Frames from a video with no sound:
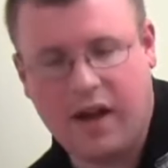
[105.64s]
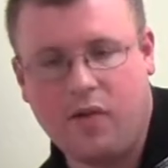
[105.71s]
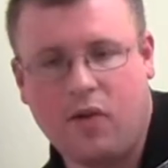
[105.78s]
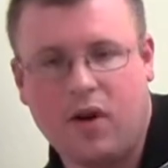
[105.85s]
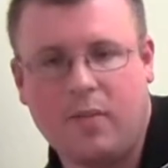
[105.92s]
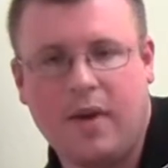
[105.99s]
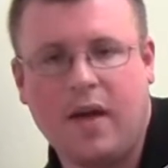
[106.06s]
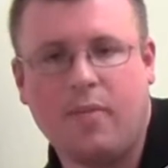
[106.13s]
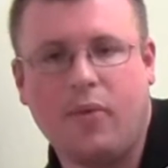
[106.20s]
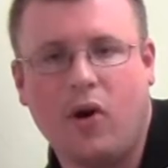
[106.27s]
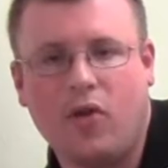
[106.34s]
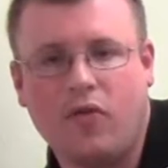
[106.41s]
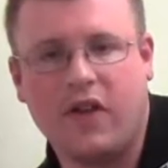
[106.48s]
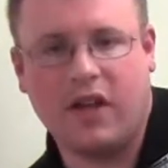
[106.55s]
one of my
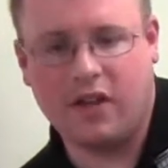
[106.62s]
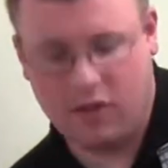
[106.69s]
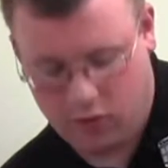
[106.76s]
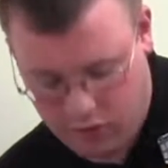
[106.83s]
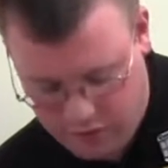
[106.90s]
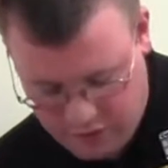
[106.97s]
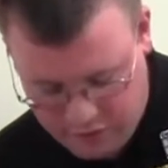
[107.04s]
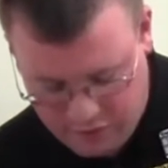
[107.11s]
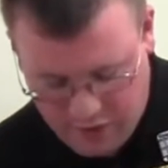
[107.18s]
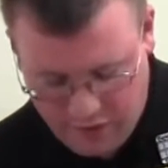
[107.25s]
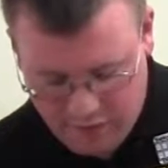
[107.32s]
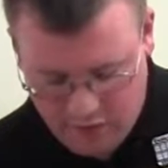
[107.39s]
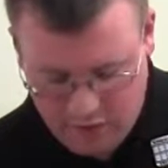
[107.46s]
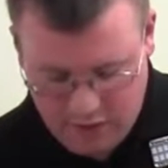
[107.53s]
Baofeng
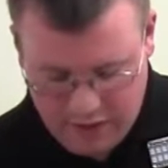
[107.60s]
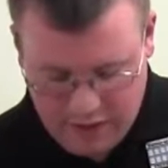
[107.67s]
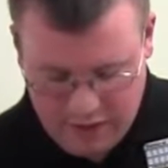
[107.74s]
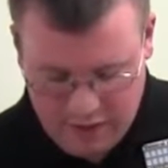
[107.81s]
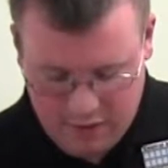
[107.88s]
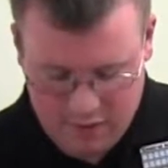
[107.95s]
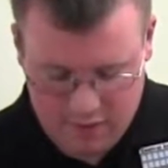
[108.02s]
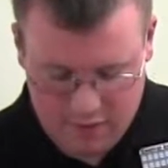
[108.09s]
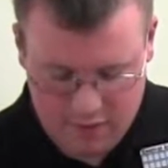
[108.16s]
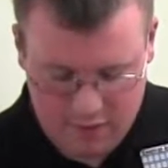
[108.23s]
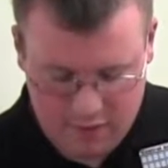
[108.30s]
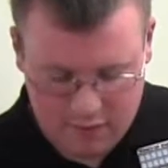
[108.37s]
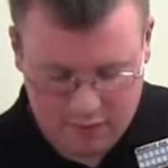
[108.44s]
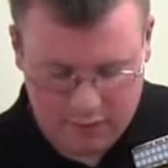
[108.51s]
UV5RA
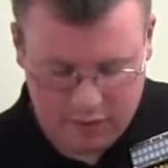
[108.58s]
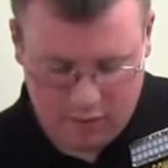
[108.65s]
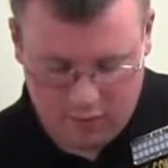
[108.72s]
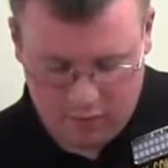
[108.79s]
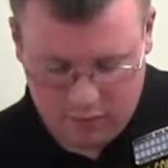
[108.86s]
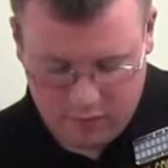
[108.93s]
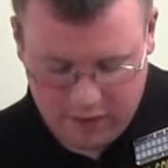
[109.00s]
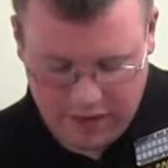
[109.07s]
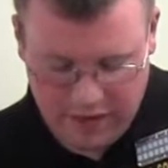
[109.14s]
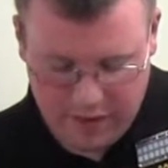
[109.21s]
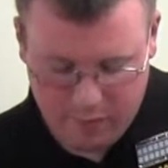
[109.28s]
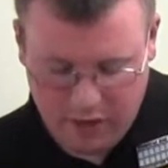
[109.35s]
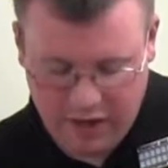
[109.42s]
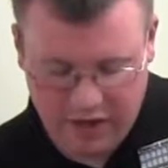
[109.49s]
little
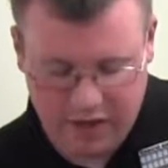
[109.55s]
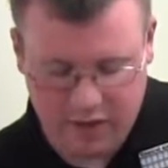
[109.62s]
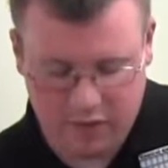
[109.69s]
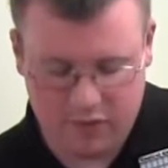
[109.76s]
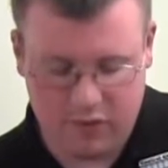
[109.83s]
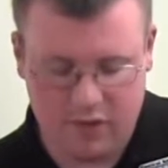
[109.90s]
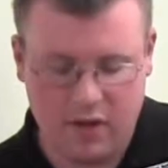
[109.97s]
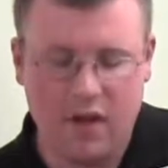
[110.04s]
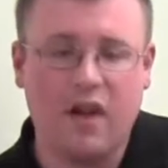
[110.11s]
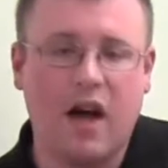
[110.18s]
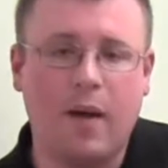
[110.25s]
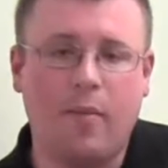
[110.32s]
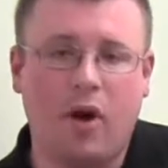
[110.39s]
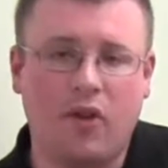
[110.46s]
ham radios.
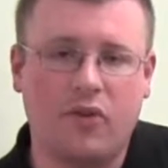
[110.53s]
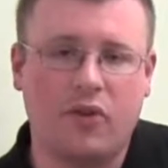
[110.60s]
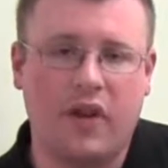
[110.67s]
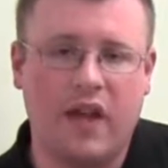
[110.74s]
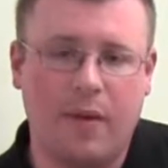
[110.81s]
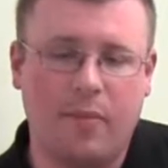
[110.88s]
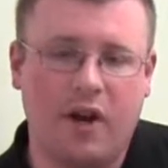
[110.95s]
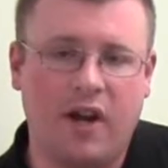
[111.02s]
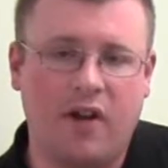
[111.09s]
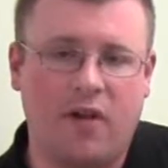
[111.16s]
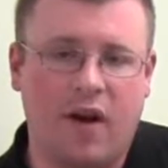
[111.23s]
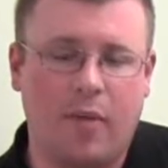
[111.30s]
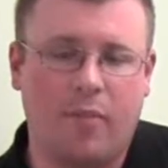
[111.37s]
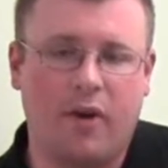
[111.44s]
I'm also a ham radio
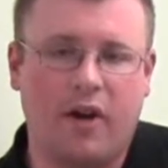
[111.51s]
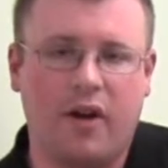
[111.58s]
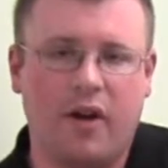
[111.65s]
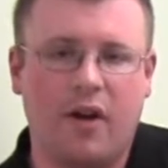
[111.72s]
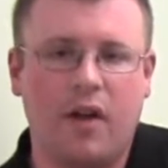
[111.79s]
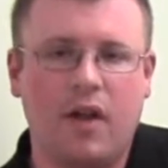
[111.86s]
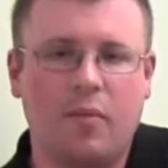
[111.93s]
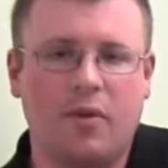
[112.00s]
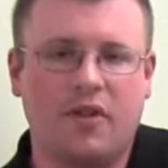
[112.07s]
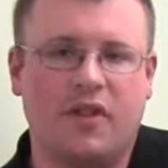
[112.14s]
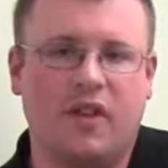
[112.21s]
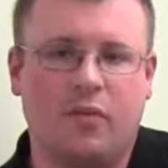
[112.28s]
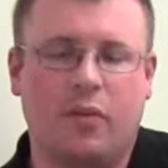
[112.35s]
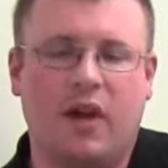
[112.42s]
operator, but
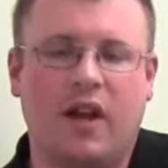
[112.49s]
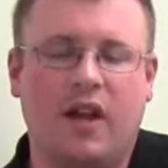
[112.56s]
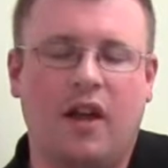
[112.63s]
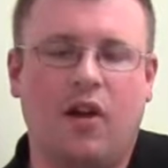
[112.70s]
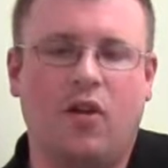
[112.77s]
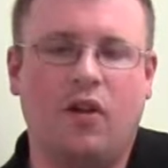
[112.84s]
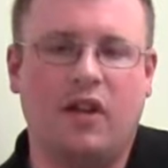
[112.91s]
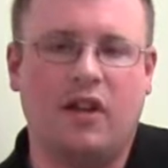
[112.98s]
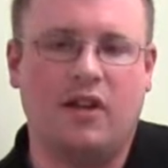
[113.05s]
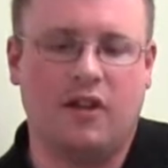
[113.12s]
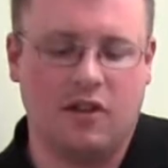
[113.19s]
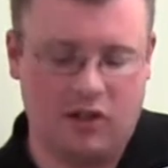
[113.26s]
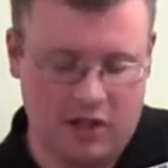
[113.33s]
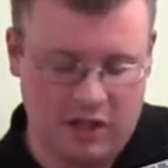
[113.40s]
this radio
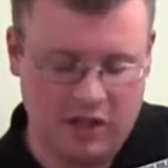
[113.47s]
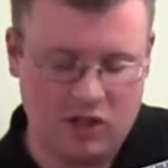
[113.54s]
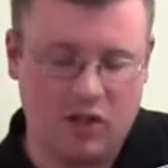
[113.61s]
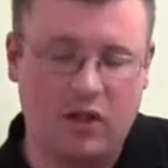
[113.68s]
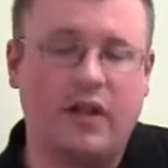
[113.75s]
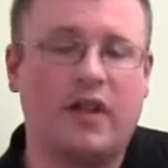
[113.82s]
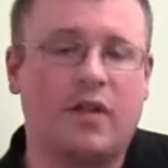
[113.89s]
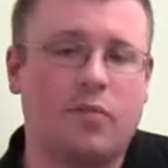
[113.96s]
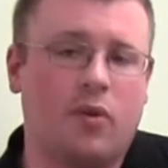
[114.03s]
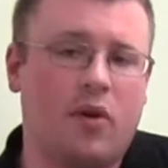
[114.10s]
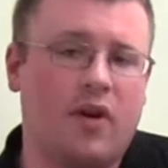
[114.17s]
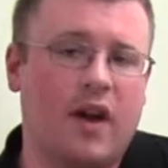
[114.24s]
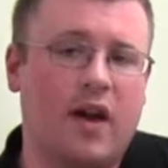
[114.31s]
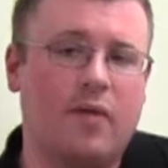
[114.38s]
additionally is
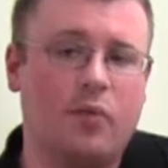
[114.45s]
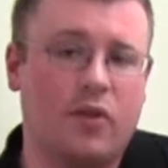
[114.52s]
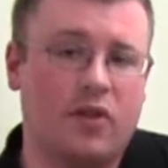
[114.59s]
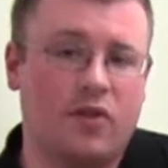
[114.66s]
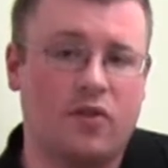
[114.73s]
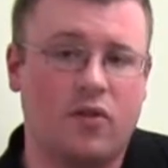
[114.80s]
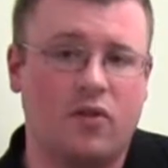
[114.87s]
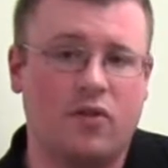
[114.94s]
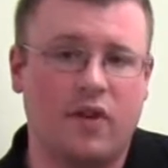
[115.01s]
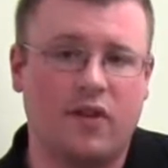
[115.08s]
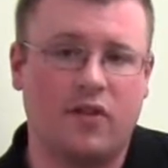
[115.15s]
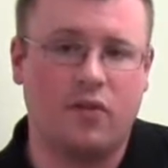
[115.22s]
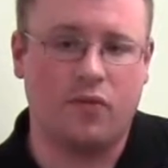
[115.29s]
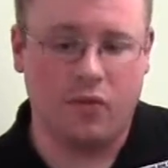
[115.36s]
programmed with the search and
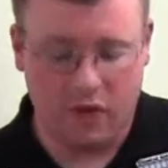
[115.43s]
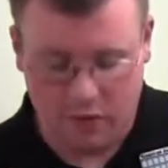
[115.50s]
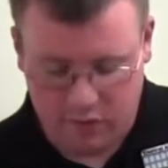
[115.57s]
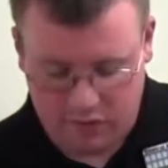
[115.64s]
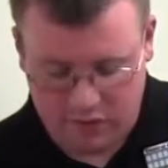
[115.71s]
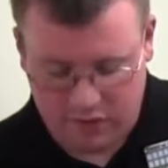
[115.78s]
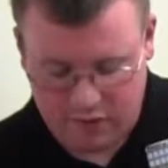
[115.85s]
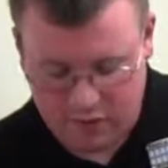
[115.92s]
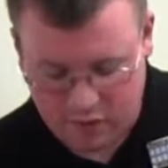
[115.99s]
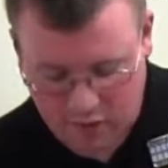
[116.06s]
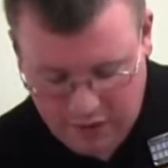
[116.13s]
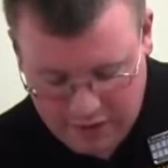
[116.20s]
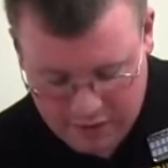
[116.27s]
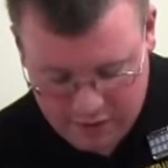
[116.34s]
rescue frequencies so
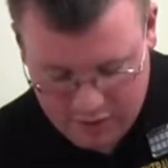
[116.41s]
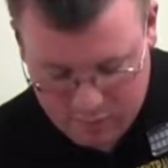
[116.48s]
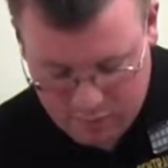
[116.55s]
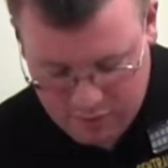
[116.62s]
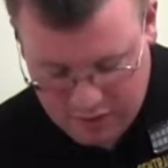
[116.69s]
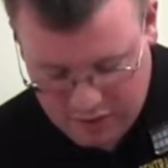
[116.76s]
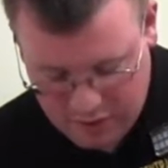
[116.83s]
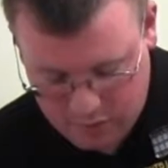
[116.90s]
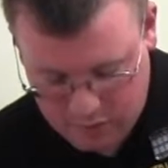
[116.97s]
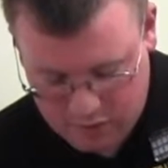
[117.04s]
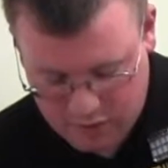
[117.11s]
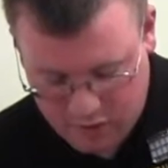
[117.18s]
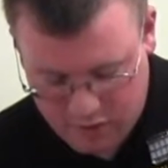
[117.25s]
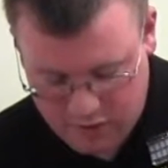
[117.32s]
I can communicate with
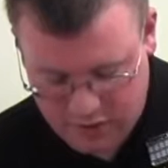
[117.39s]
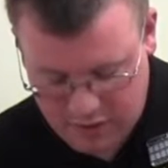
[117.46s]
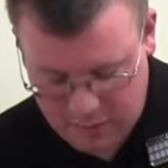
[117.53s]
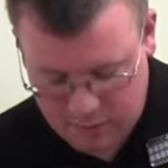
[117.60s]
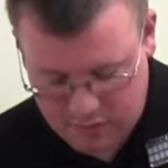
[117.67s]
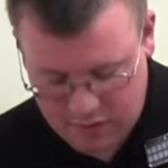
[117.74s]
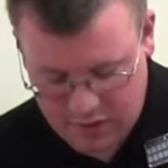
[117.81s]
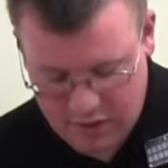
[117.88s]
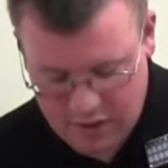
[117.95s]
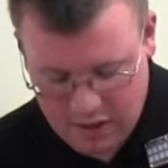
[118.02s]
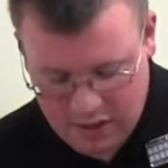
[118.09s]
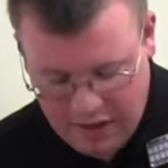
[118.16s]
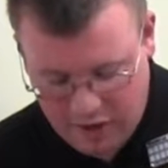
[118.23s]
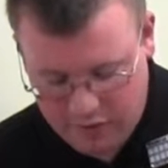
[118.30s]
SAR teams
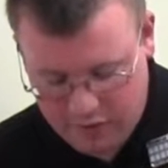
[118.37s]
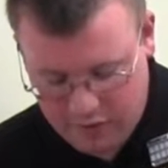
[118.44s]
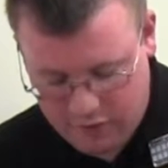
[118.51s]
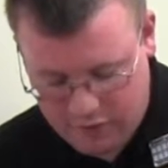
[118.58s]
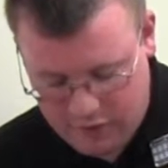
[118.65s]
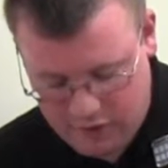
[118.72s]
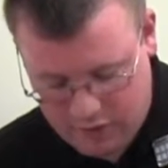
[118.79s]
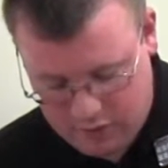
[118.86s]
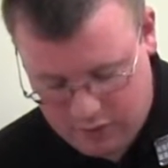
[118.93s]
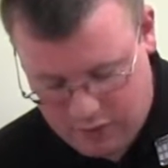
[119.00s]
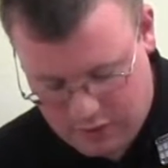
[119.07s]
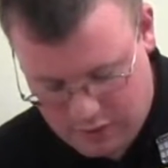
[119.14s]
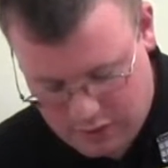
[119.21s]
out in the field.